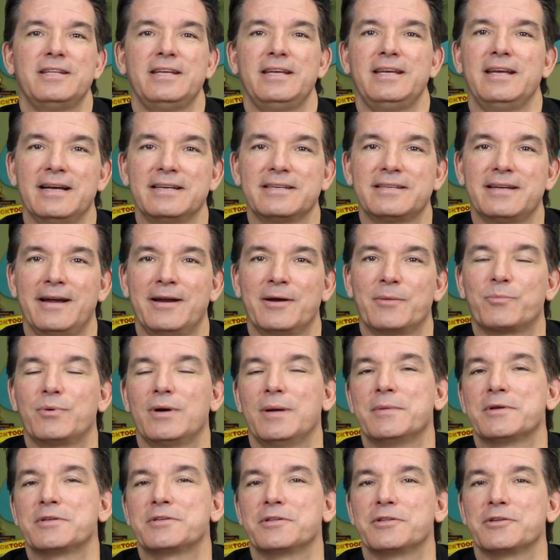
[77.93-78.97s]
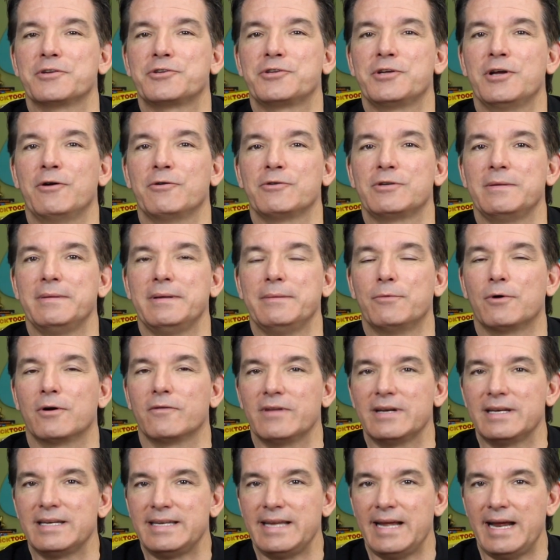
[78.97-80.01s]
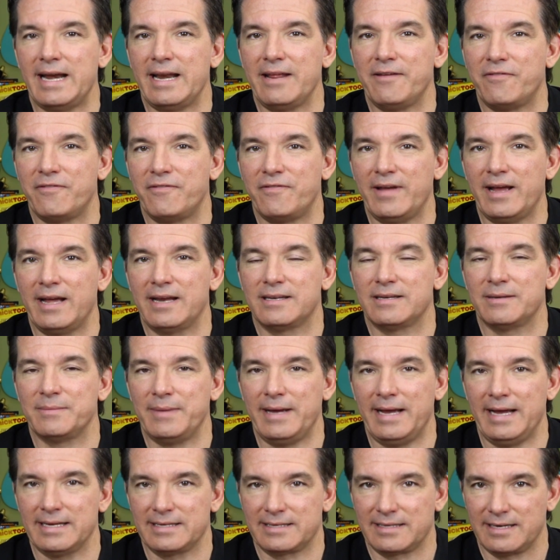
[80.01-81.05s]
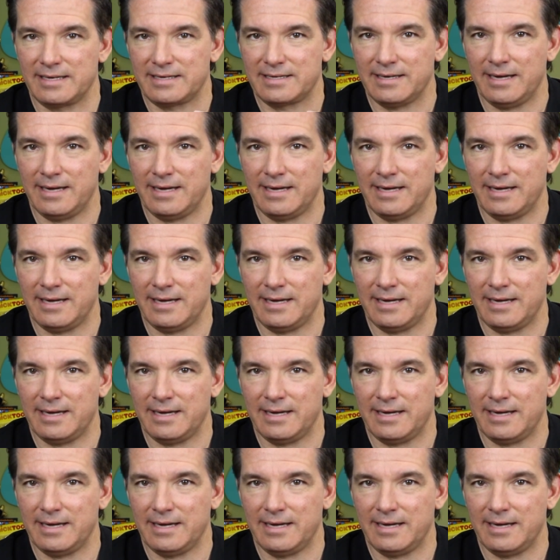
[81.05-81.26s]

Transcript: the entire premise of the show to be more of a Danny Phantom-esque